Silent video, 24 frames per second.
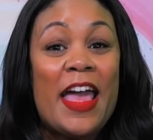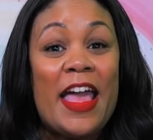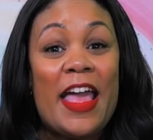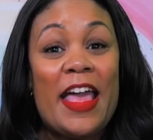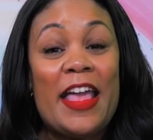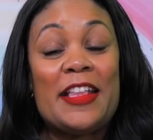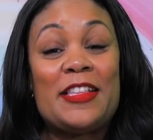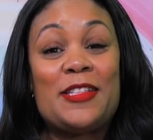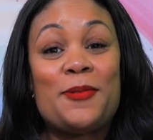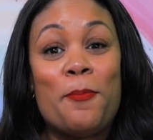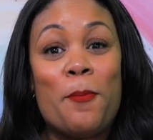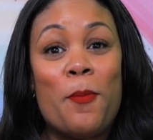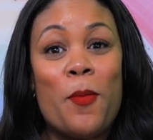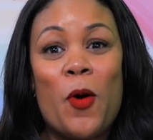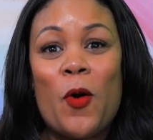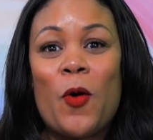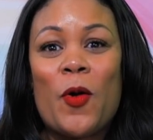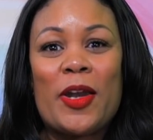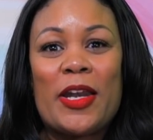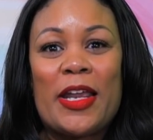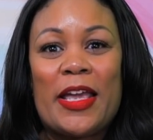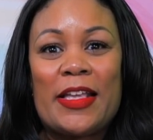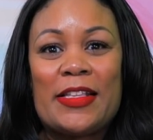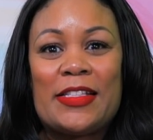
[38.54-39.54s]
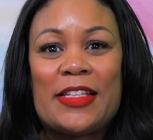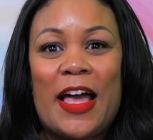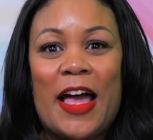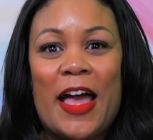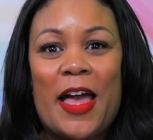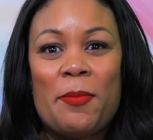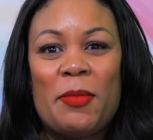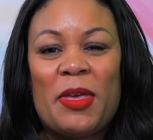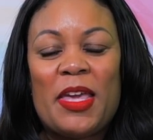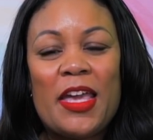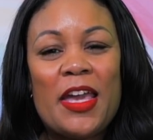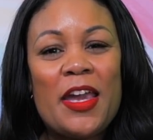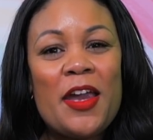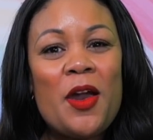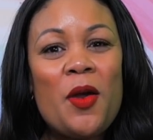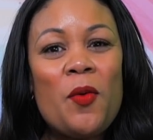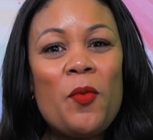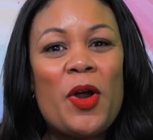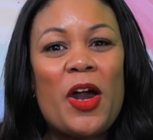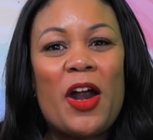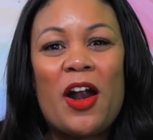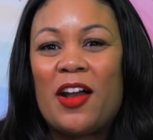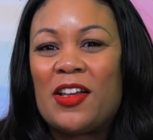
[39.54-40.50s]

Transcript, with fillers: It's morning time here where